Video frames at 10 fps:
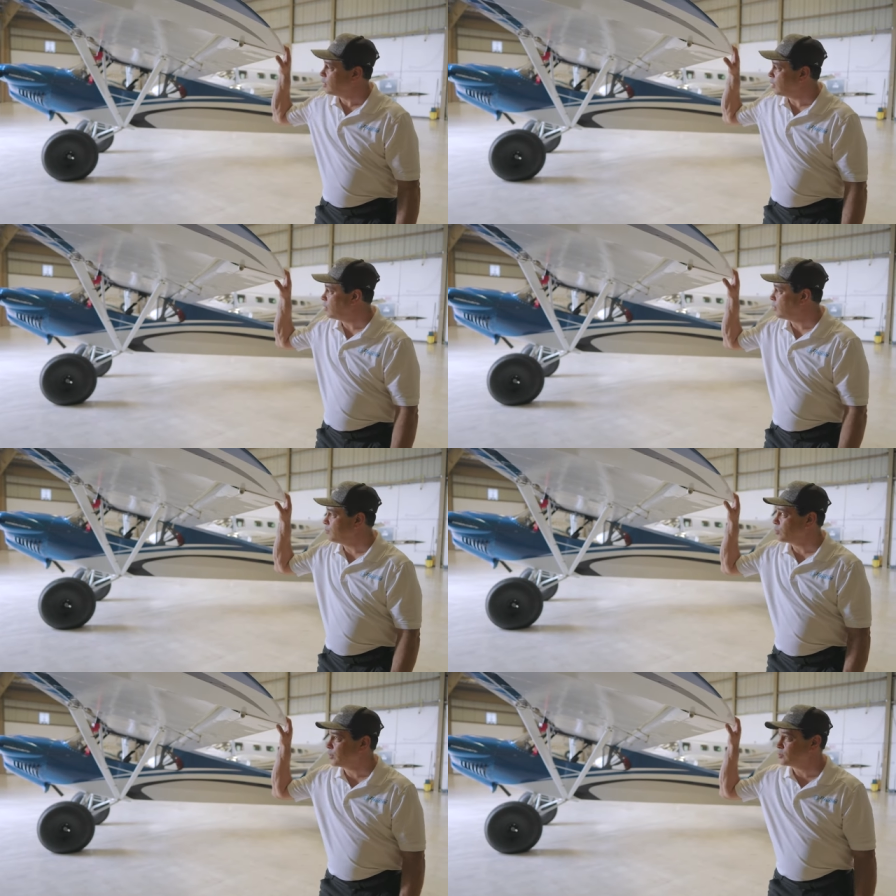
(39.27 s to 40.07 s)

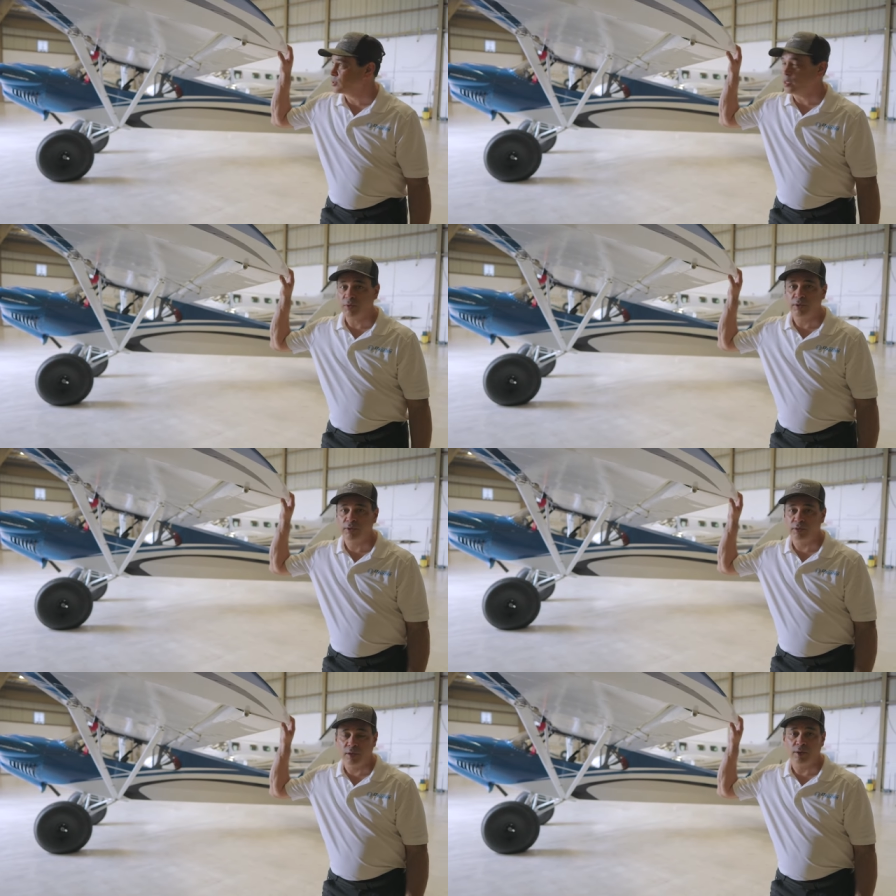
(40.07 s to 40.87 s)
Um, only has a couple
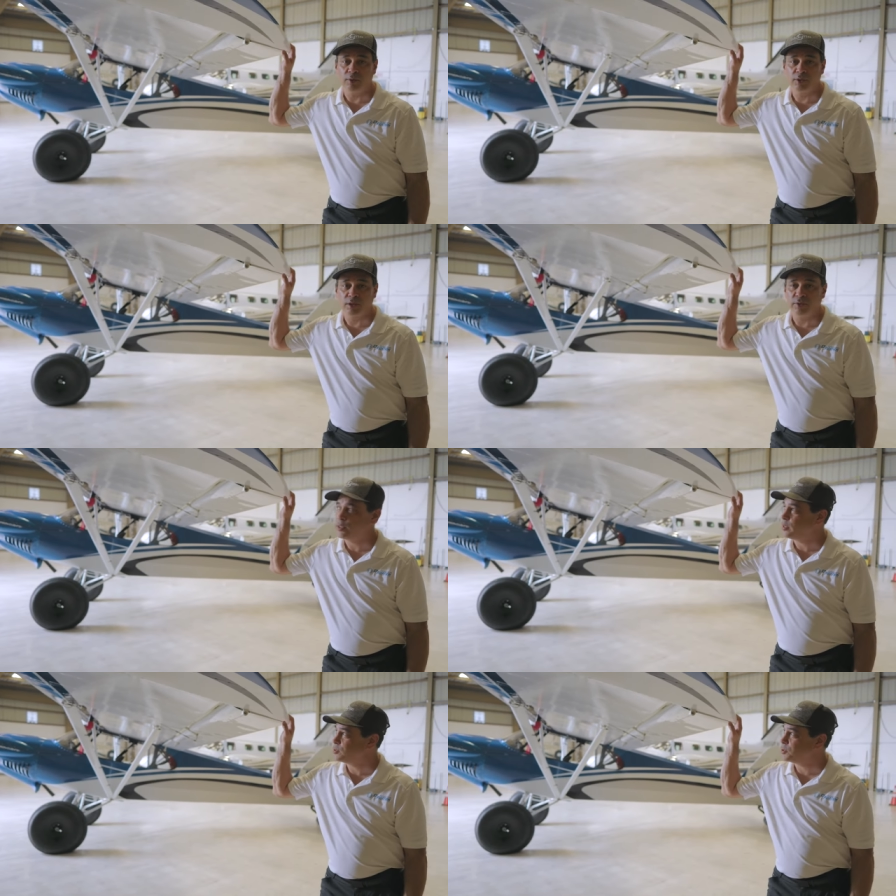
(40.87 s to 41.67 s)
hundred hours on
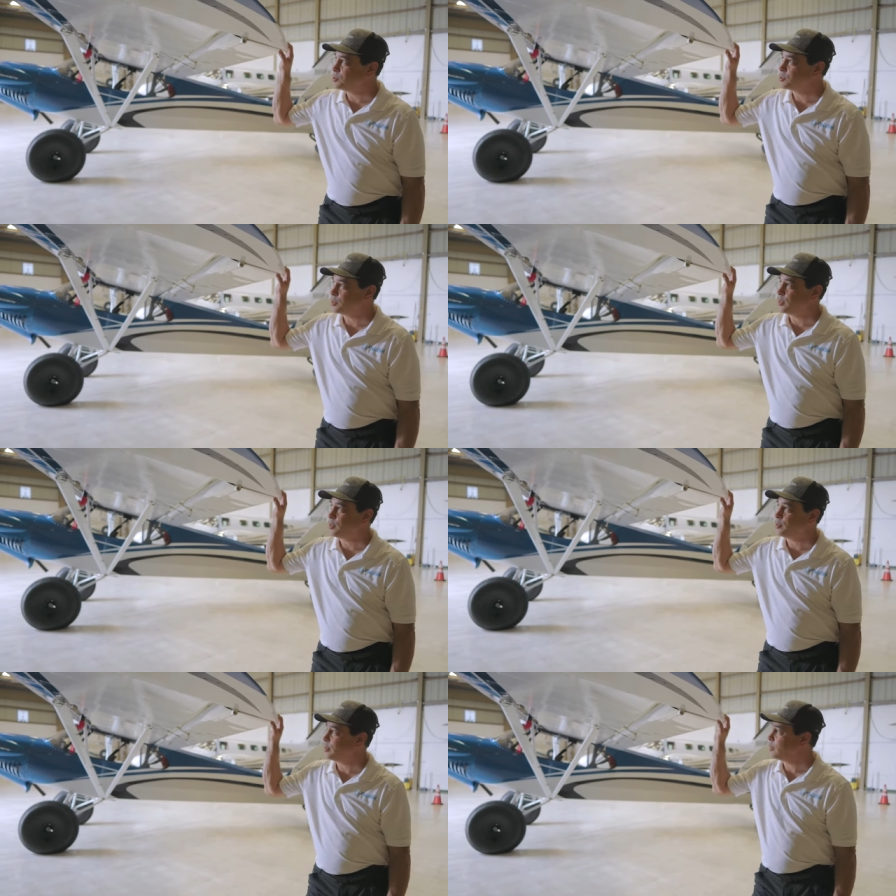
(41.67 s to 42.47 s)
the engines
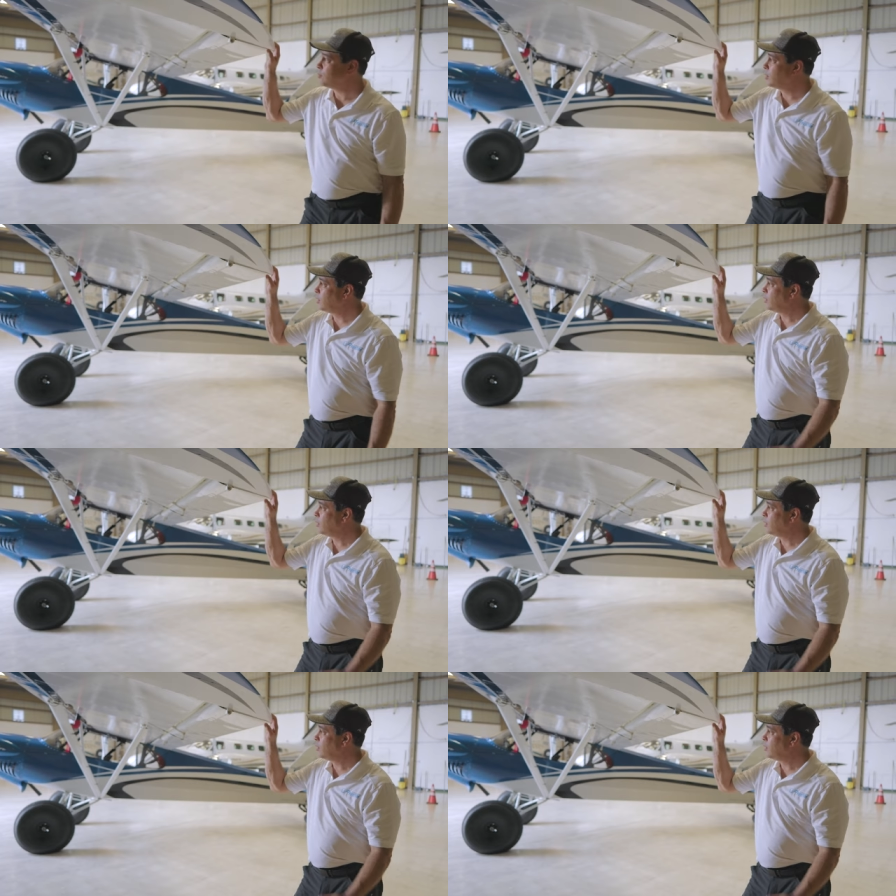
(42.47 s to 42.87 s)
and um,